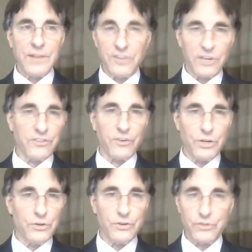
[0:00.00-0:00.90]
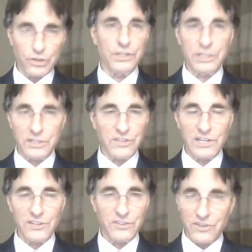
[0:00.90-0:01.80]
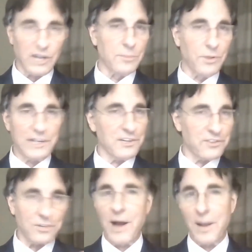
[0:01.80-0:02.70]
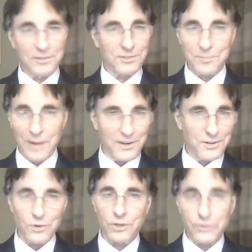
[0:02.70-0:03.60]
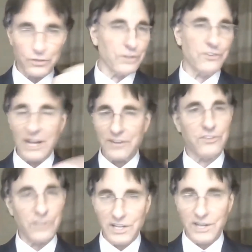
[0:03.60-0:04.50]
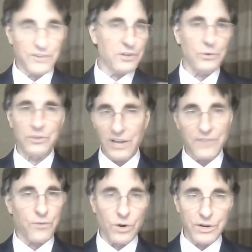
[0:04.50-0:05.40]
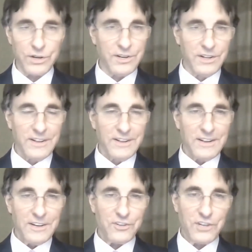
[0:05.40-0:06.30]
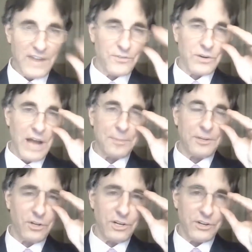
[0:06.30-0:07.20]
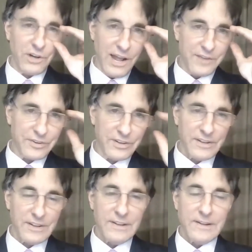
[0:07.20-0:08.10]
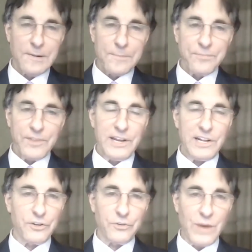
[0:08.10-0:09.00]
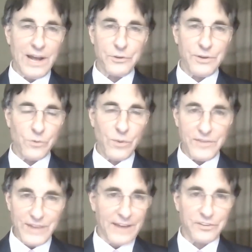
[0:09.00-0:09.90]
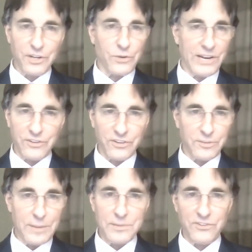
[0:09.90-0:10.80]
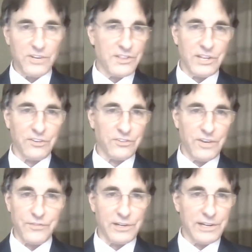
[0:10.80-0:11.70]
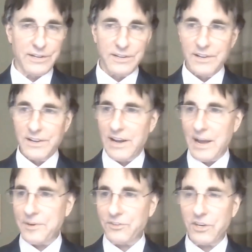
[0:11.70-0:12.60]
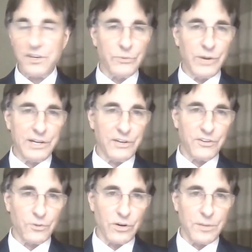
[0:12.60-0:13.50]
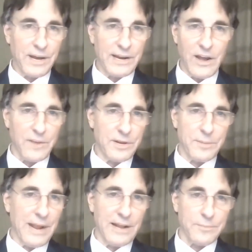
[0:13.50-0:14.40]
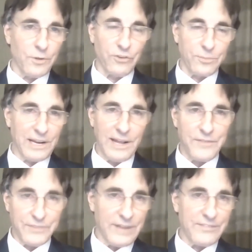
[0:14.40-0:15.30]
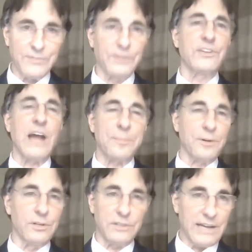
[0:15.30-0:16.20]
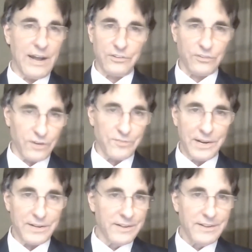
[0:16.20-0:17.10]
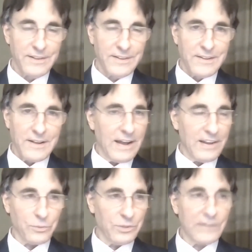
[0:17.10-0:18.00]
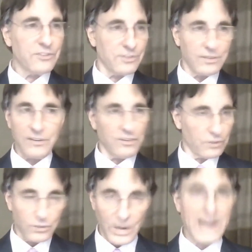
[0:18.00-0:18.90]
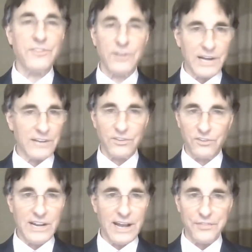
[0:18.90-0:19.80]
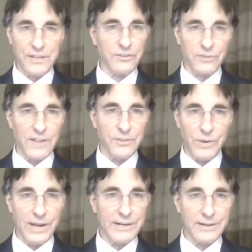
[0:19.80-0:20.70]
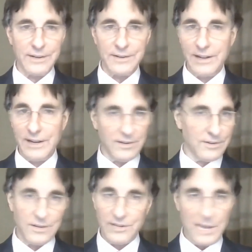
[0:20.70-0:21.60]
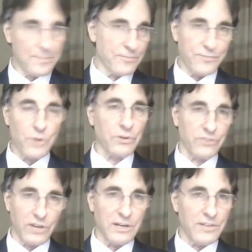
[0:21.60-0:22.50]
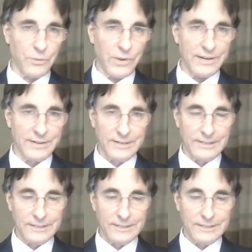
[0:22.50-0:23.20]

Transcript: I said, so are you sure that this thing is a terrible thing that your mom has abandoned you? Or are you sure it's not just a gift and you were set forward and she gave you an opportunity in your life? And he goes, wow, you have a way of asking questions, make me see things differently. I've been sitting there running this story about how I've been abandoned most of my life, and I've never stopped and looked at how it served me. I said, well, that's that's crazy not to see how things are on the way and keep them focused on in the way.